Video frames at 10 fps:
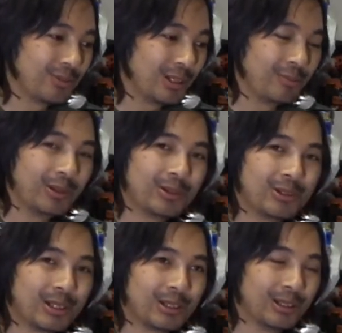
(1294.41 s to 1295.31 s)
uphill
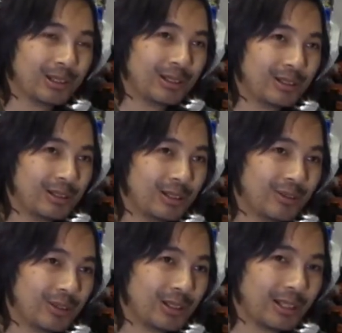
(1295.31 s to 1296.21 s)
section. It
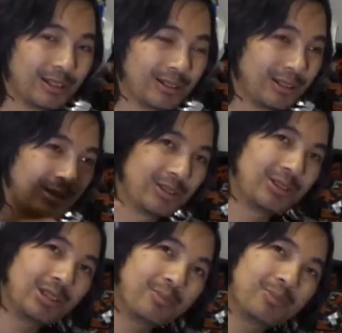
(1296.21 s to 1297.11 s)
was like a it's like a steep